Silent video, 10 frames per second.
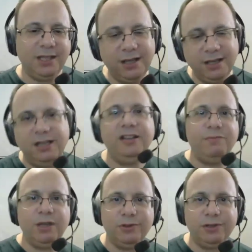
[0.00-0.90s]
It can give
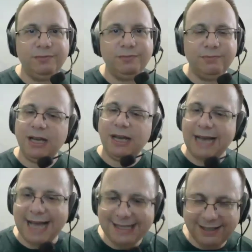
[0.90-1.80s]
me a boost.
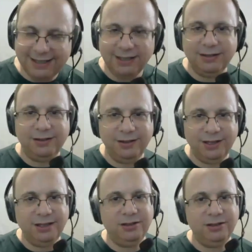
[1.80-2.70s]
I still
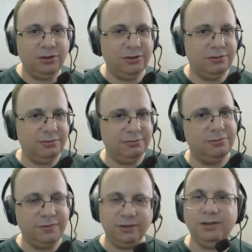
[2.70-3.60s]
need to
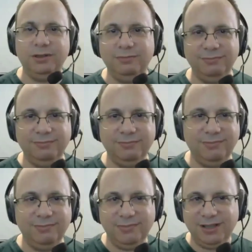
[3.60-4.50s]
review it.
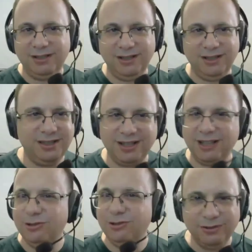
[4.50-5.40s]
This is
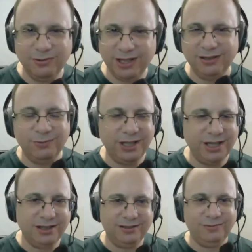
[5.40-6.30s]
not going away. We
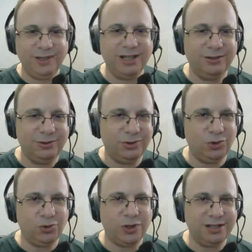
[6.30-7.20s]
can't
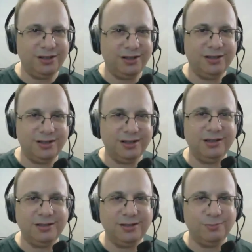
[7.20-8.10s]
trust these
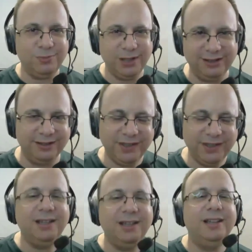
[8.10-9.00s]
things completely,
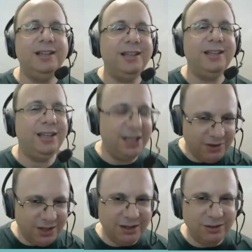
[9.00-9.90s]

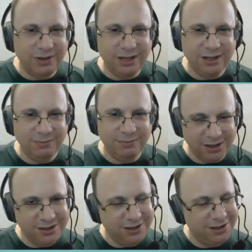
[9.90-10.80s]
even in 3
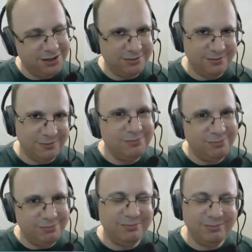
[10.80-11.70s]
months and
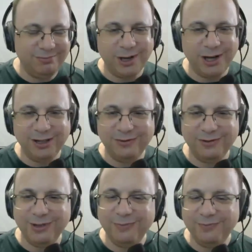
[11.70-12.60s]
1 year from now.